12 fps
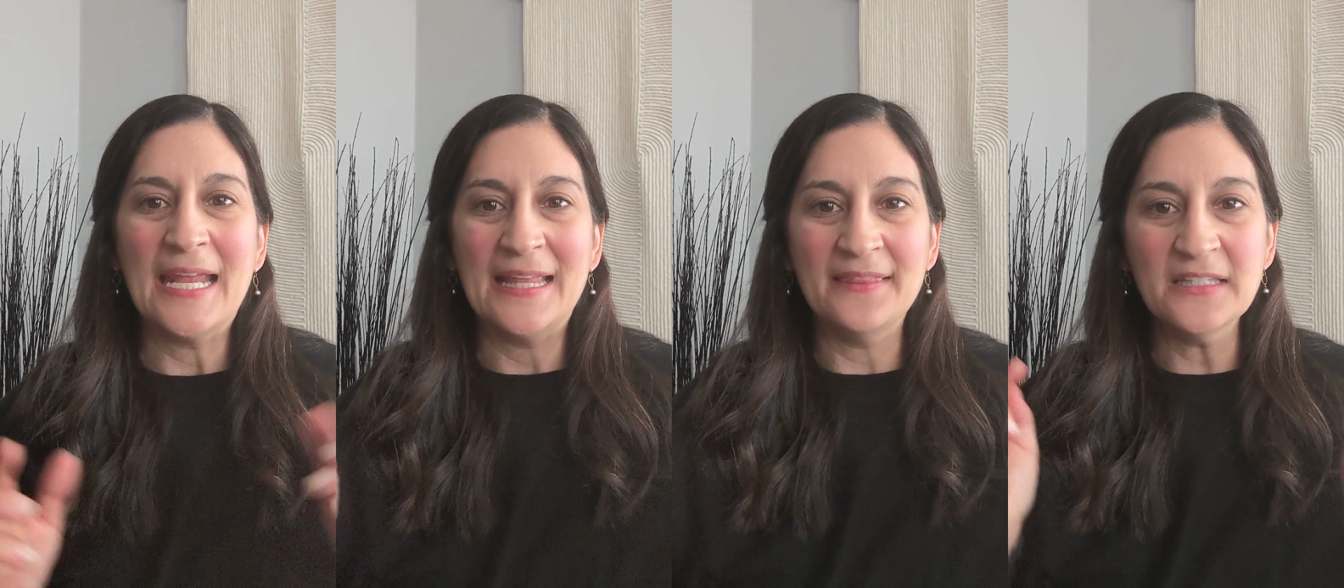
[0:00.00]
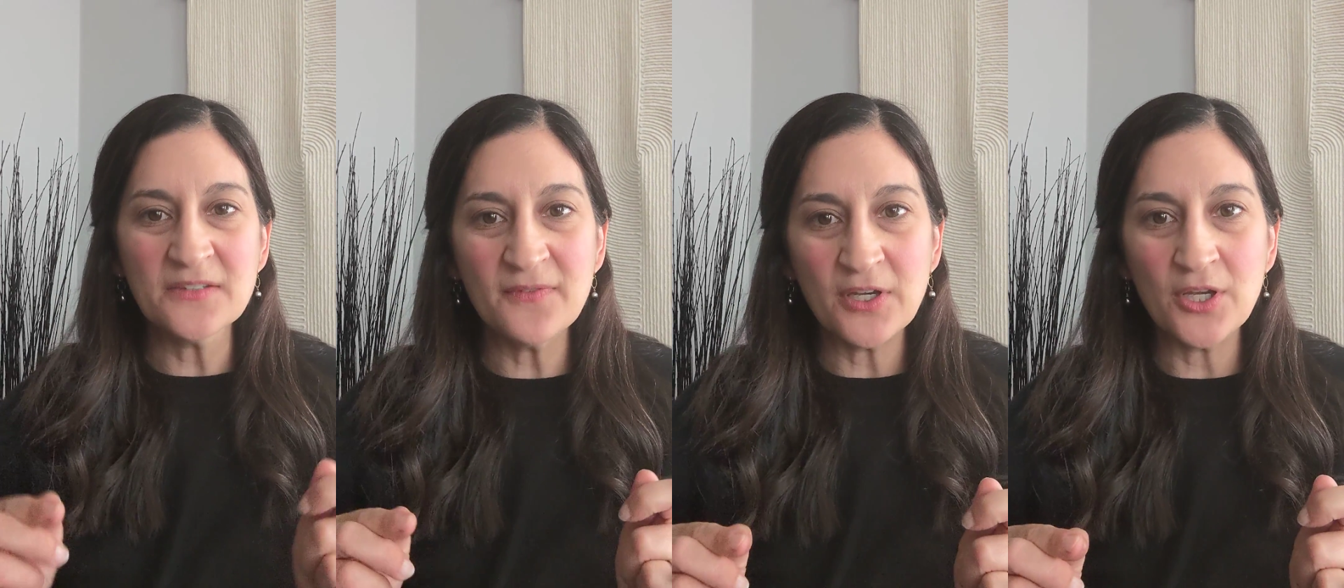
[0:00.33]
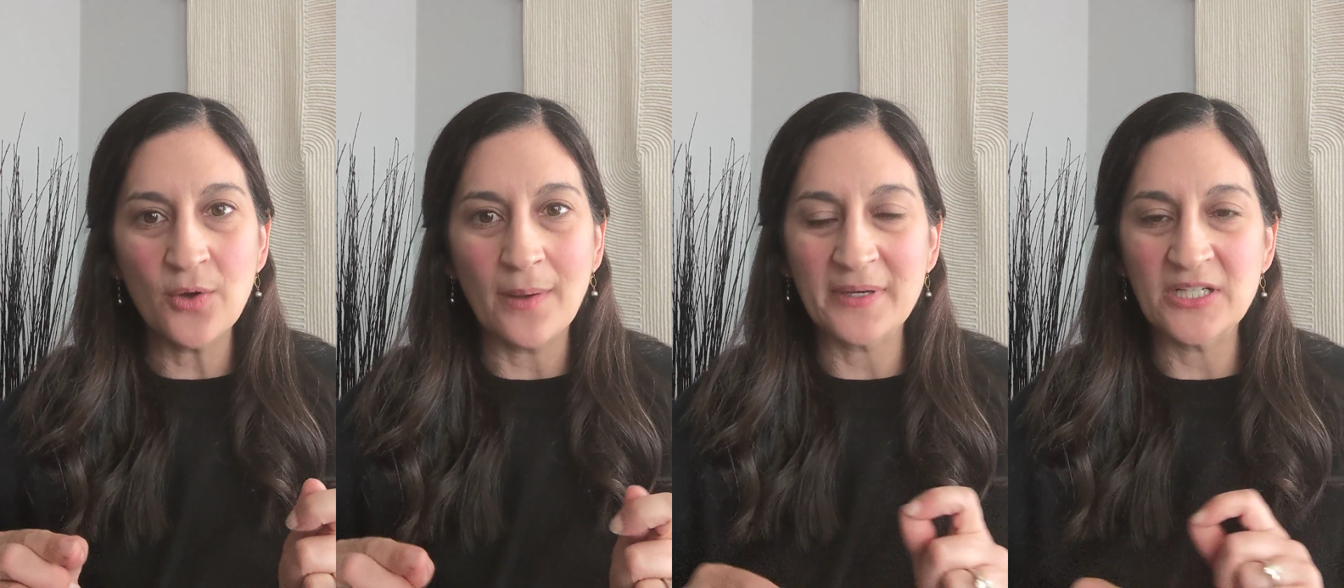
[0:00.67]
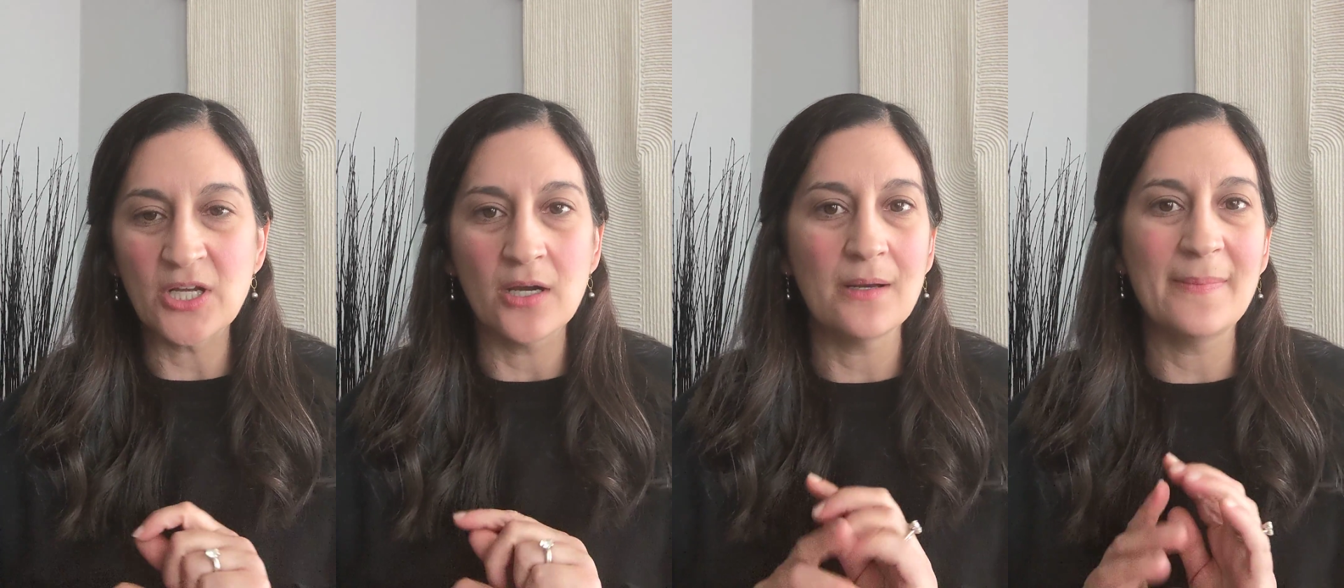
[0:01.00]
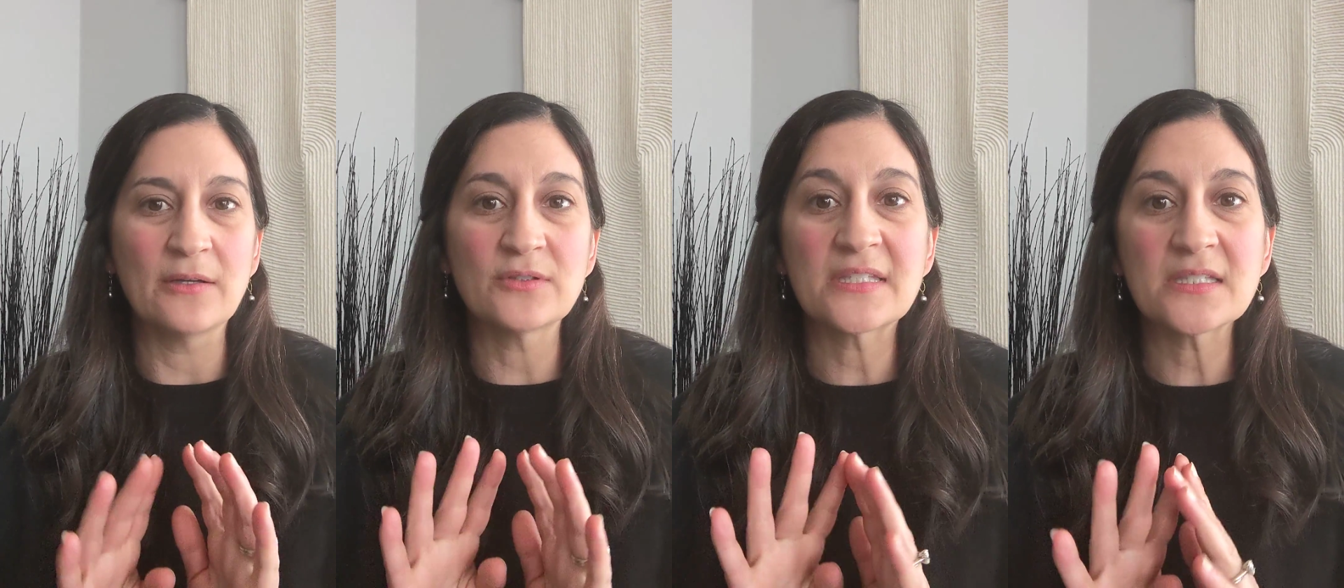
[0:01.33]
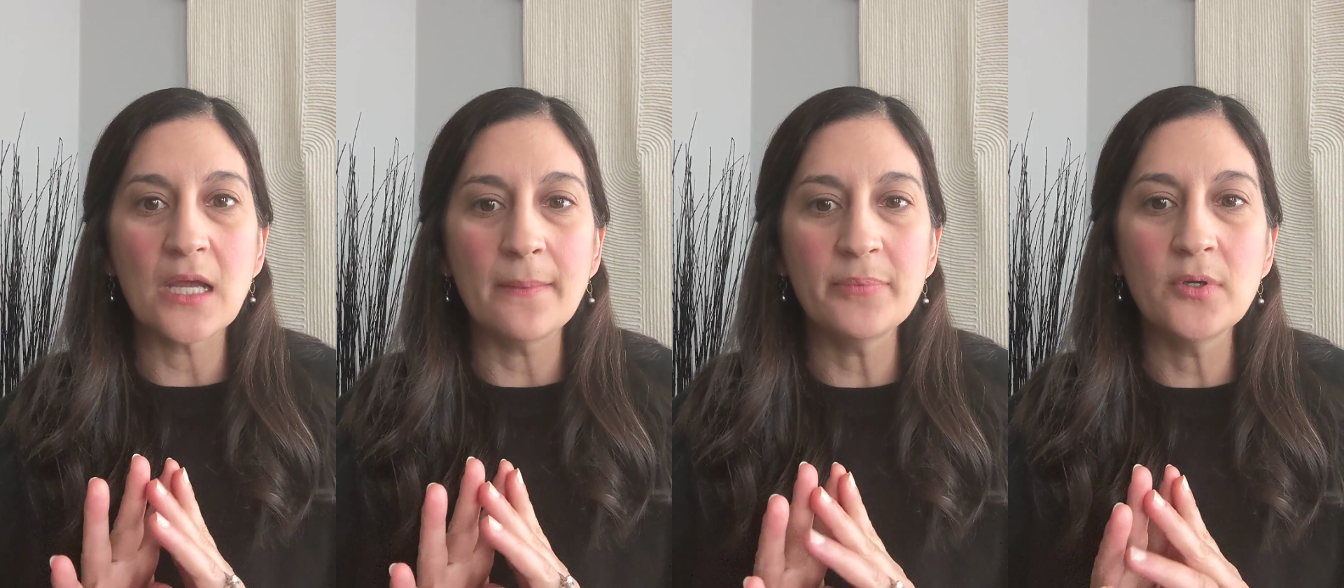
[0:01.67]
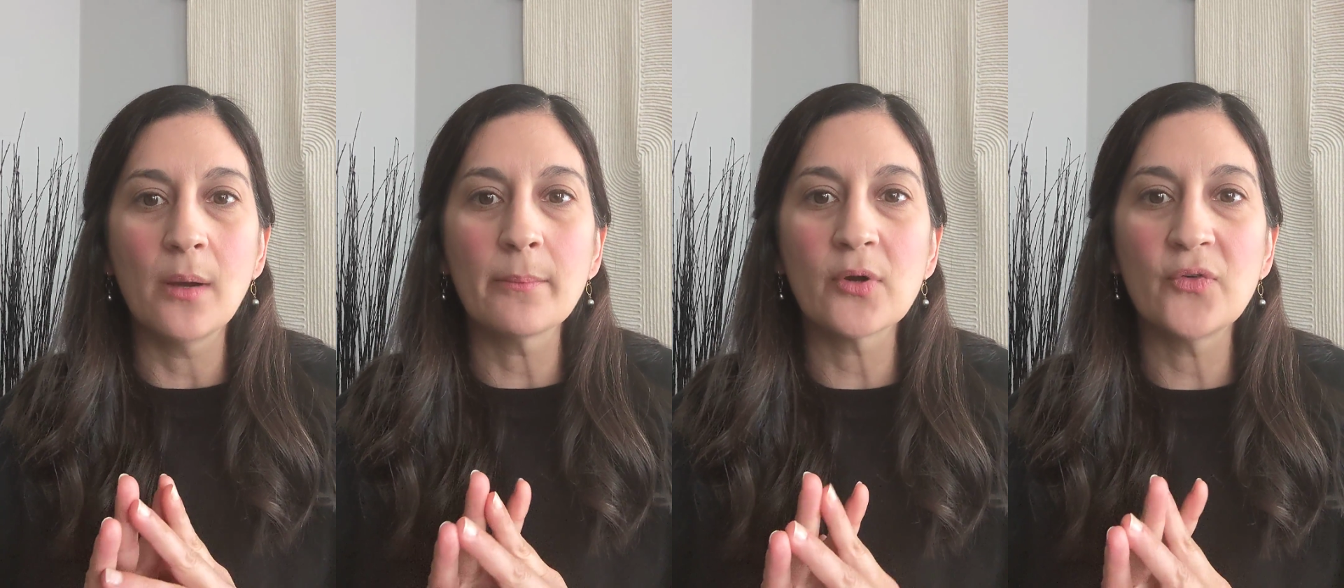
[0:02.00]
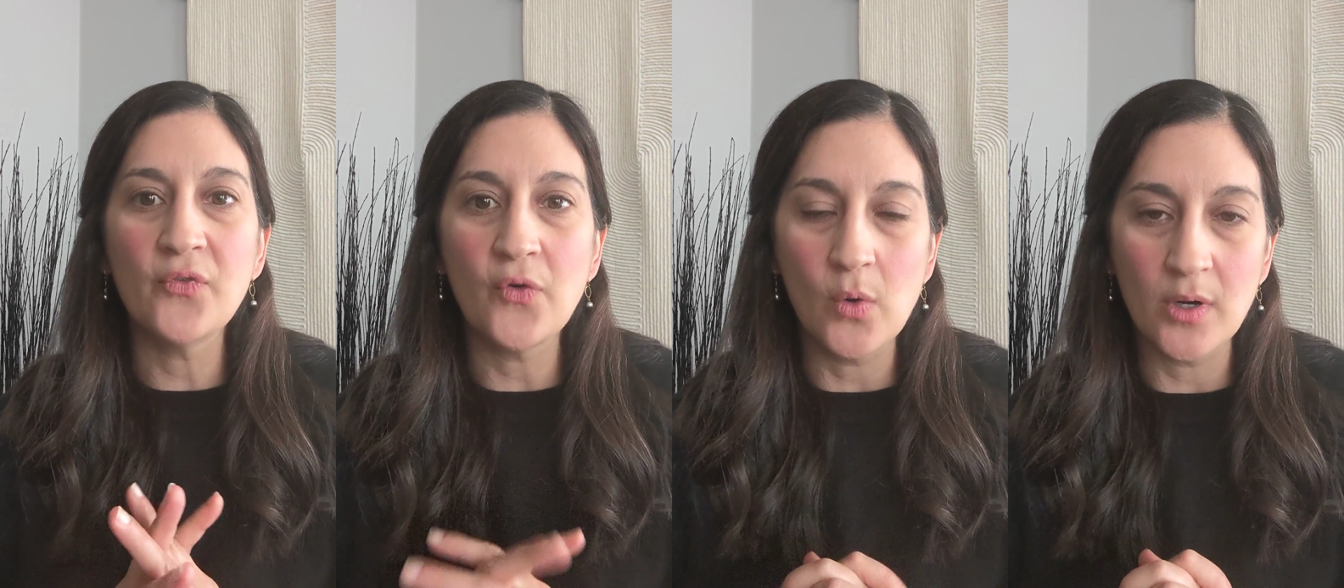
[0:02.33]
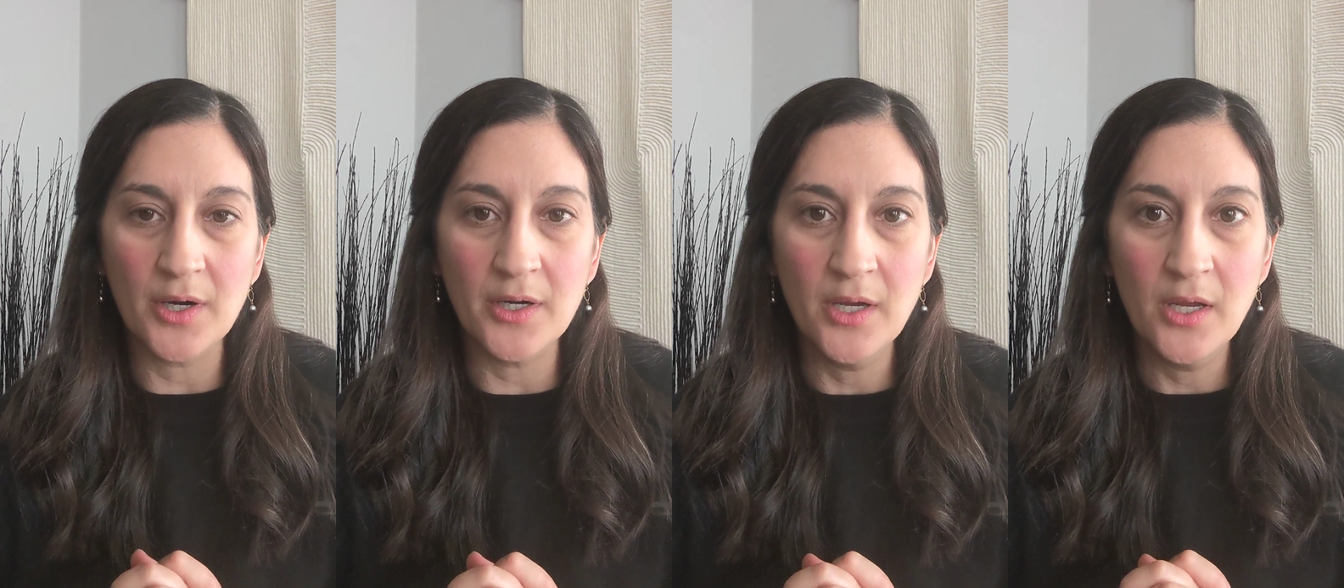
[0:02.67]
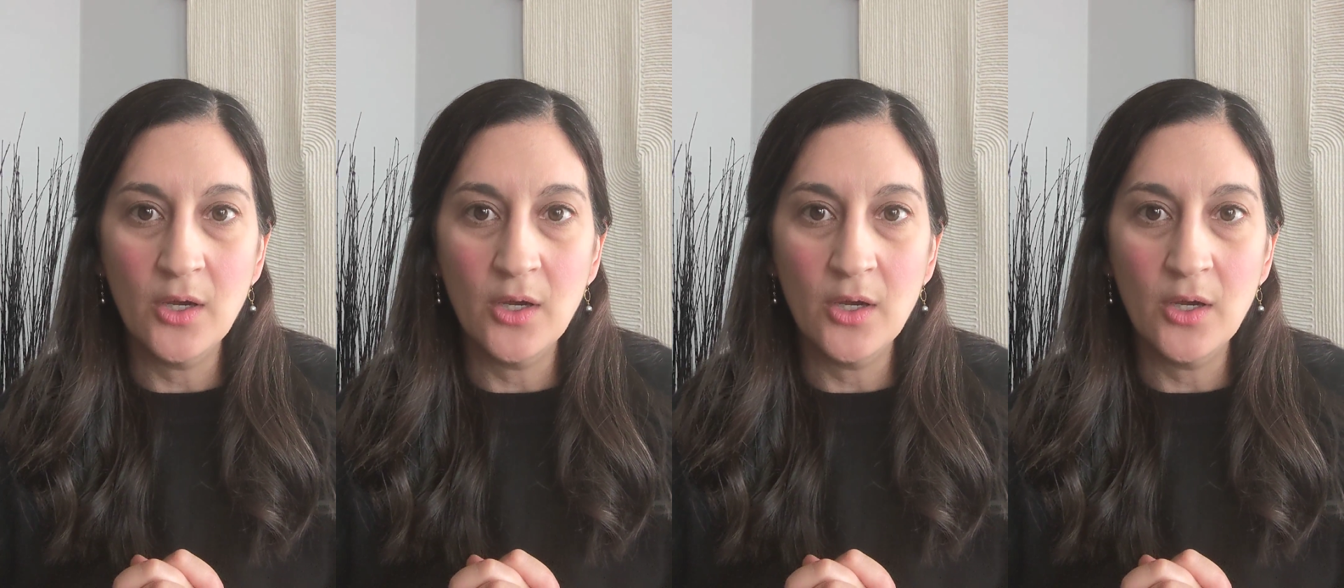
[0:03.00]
in this video, I'm going to talk about step number 4,